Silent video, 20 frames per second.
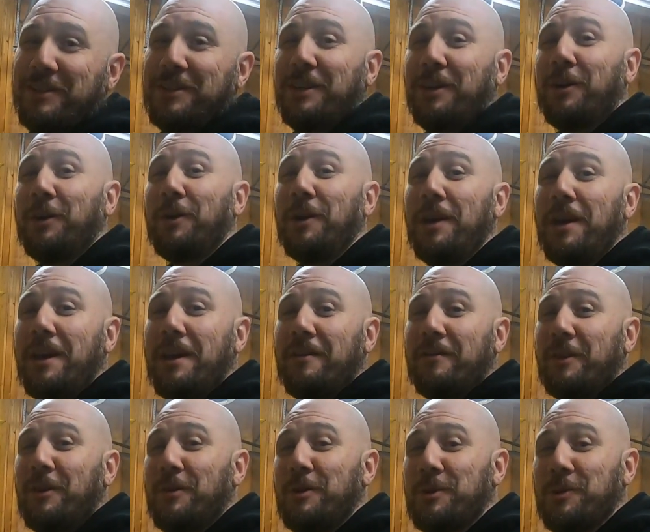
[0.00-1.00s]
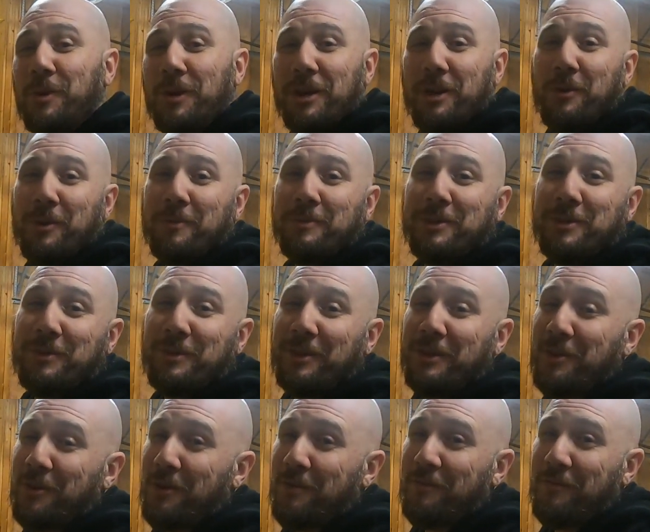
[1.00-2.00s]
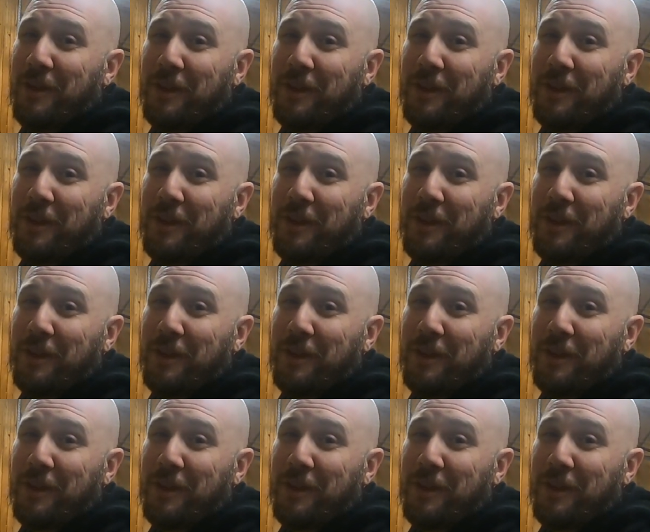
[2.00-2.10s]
So if you always want to know what I'm doing in the car,